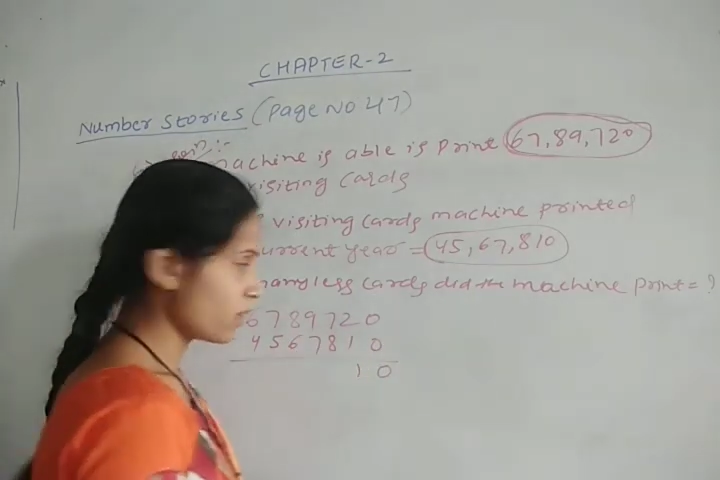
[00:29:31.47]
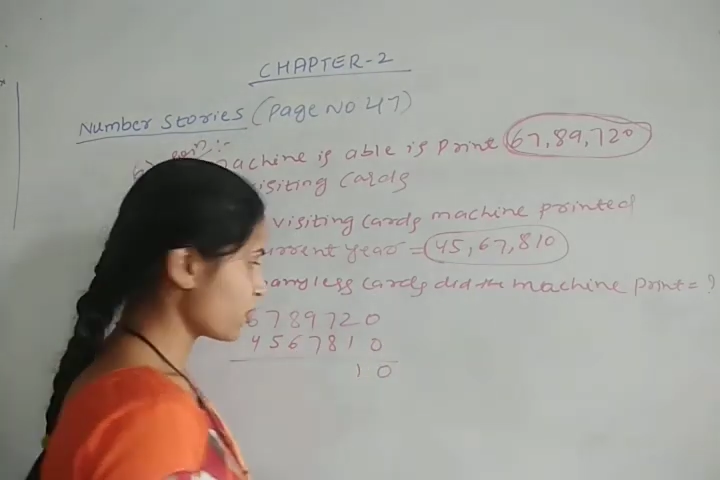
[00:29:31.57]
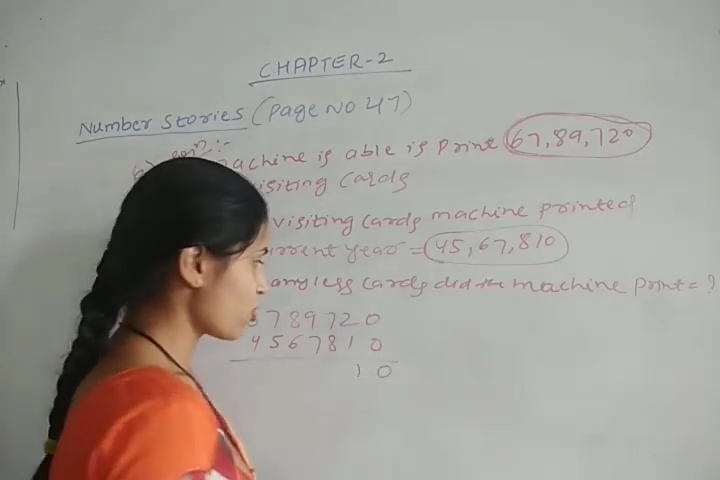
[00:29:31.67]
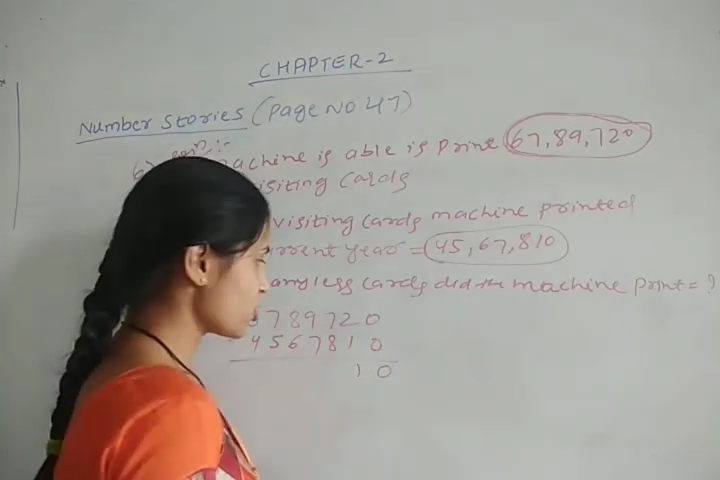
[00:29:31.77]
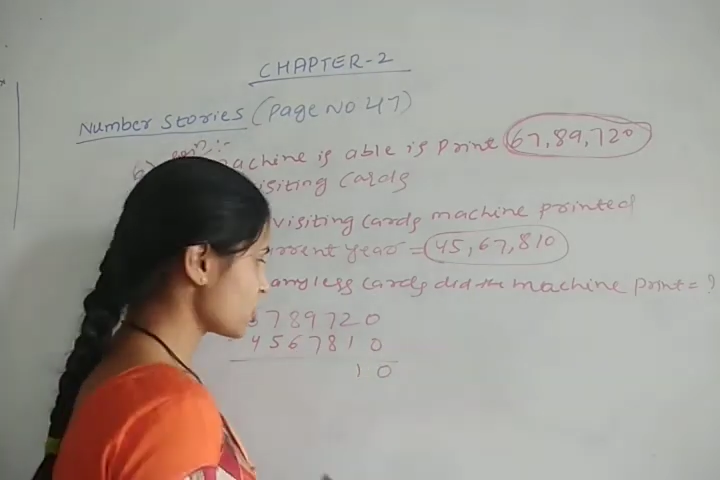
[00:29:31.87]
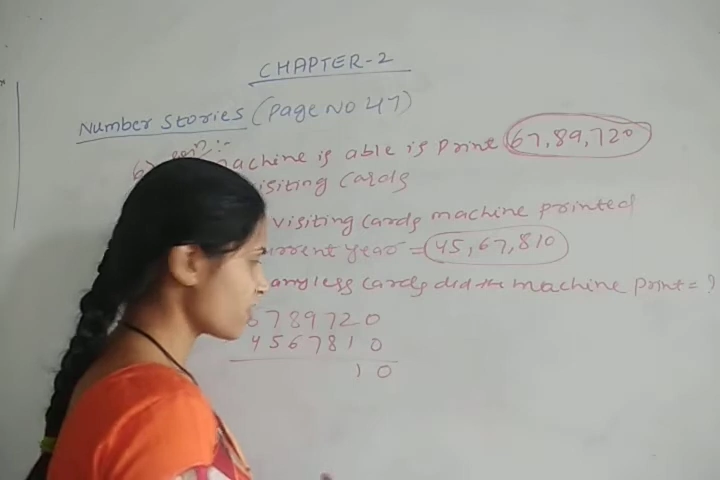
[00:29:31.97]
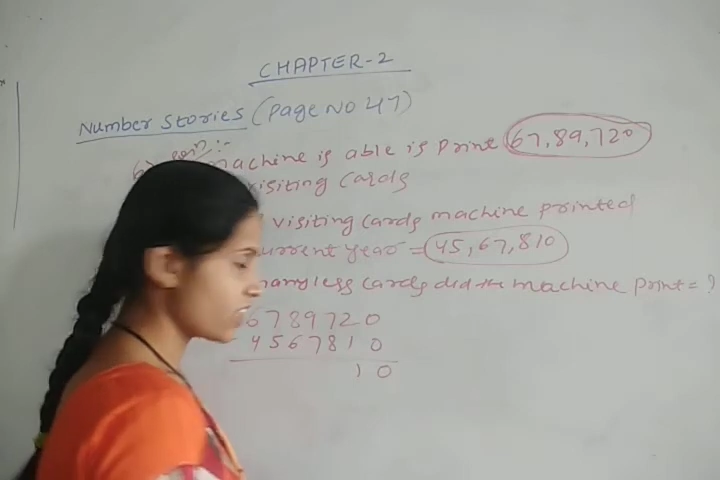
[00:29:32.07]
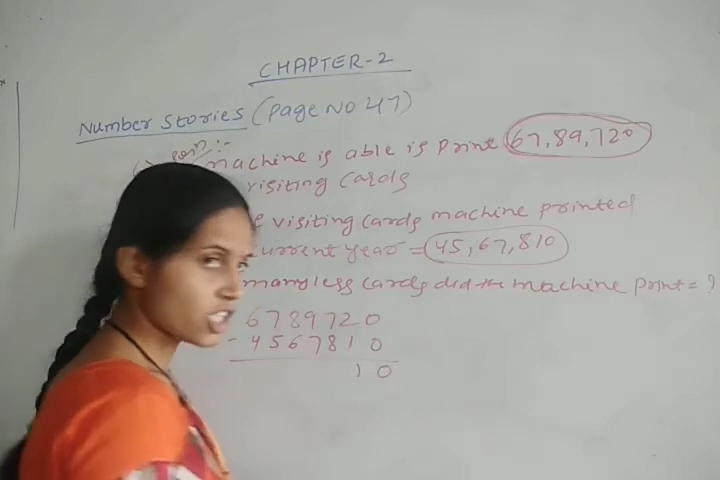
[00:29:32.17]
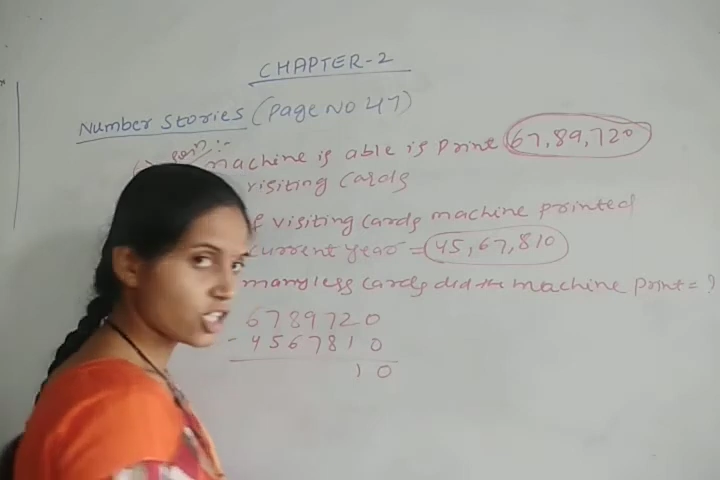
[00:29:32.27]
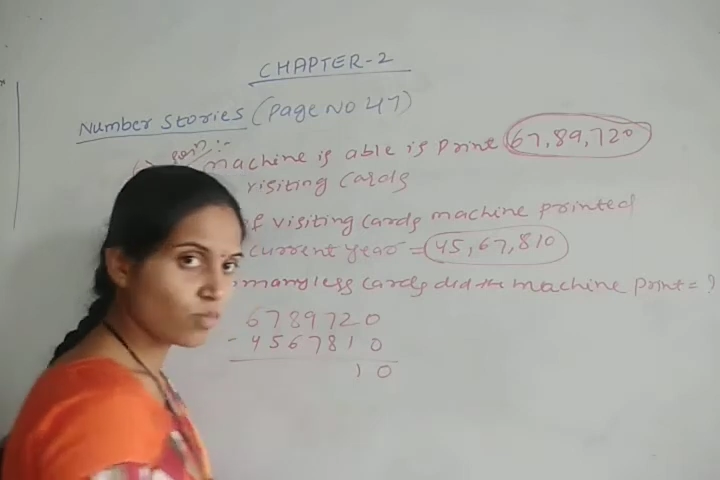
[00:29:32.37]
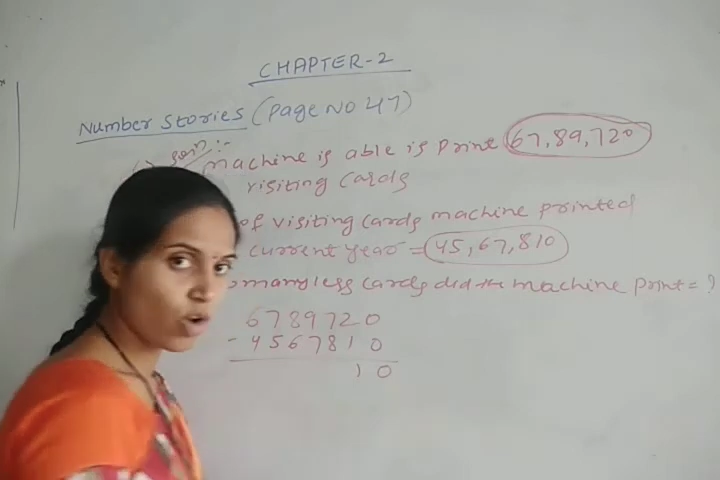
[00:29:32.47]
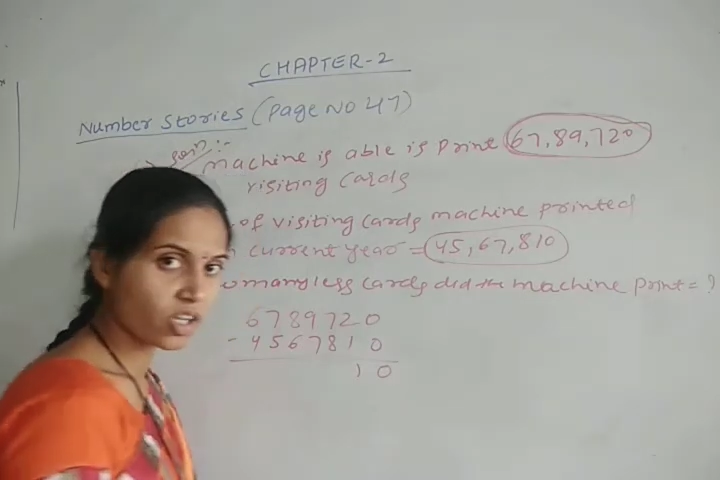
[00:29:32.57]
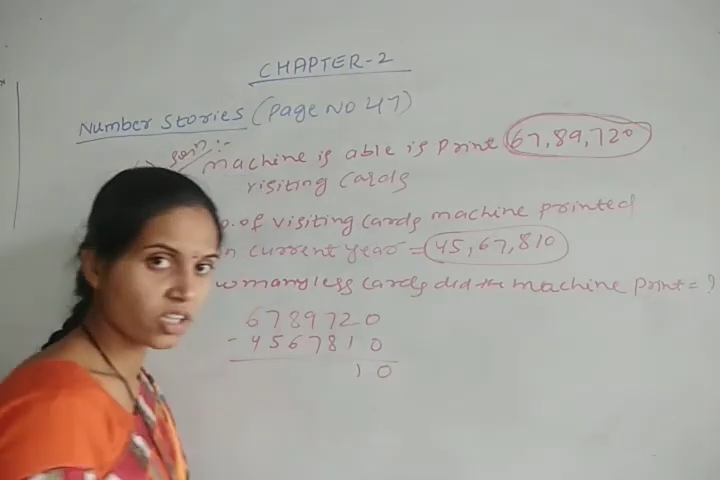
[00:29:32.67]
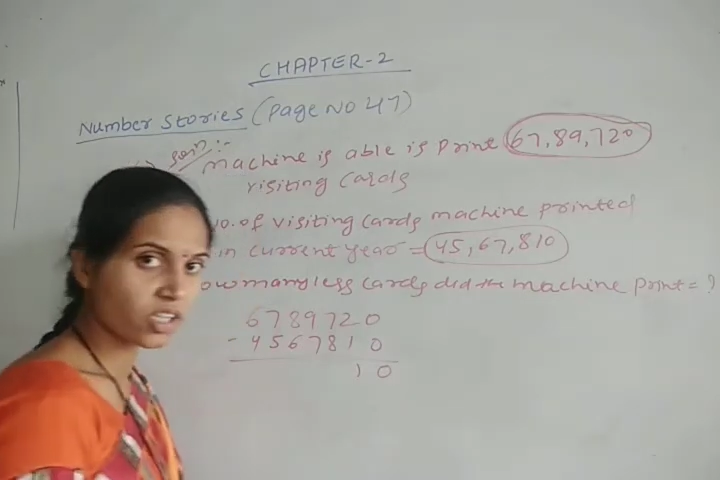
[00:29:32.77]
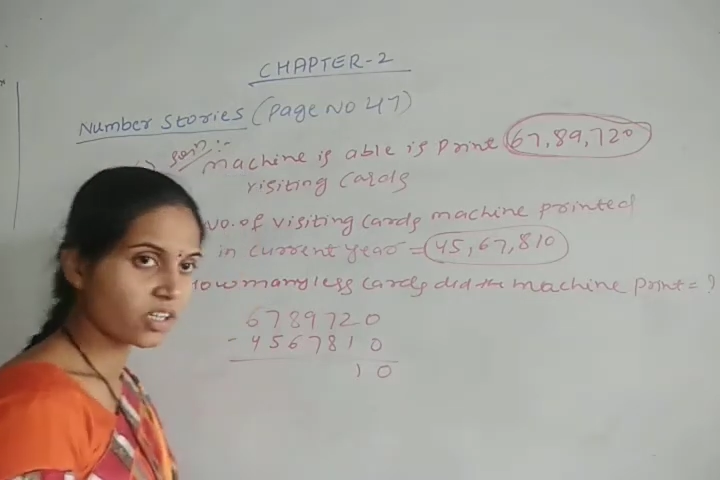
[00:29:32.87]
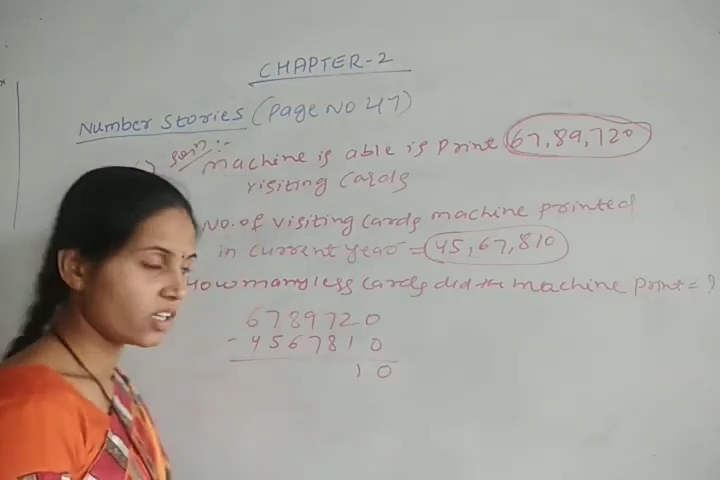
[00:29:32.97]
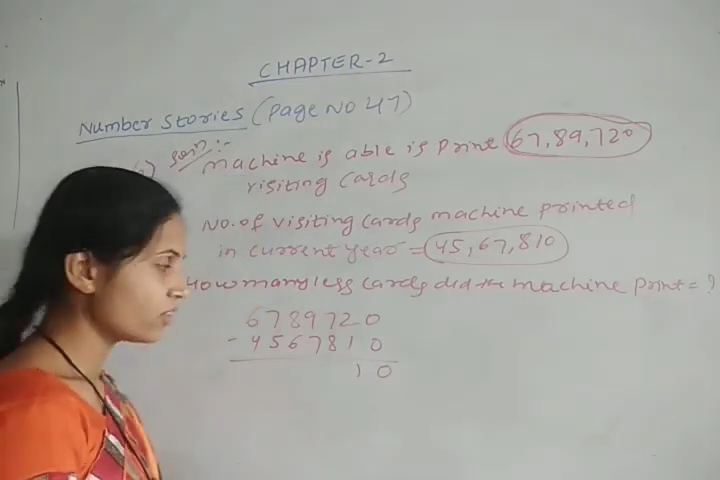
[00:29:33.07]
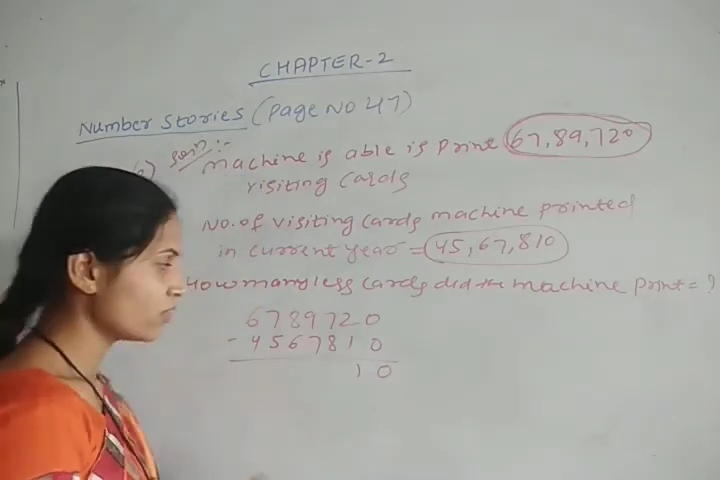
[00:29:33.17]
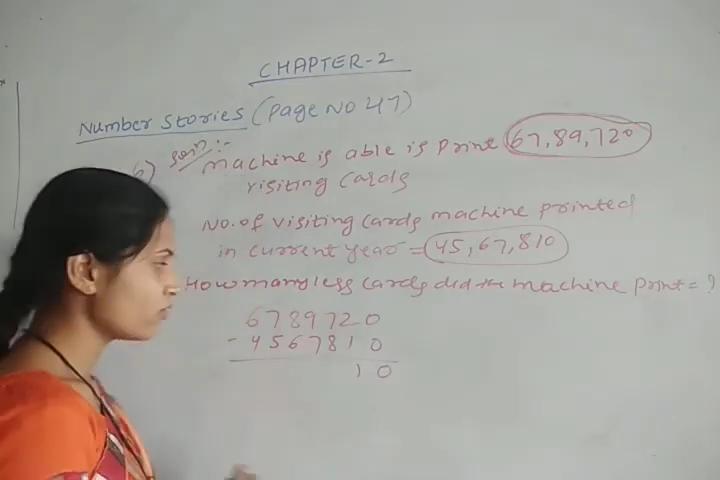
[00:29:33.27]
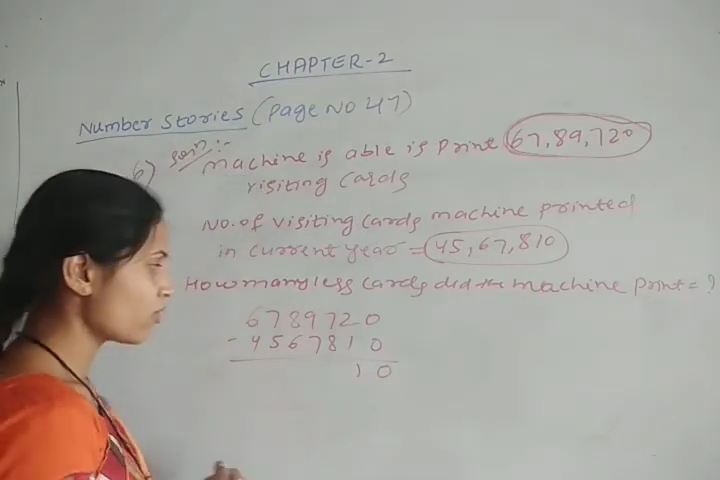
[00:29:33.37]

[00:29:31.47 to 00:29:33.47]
because 7 is smaller than 8.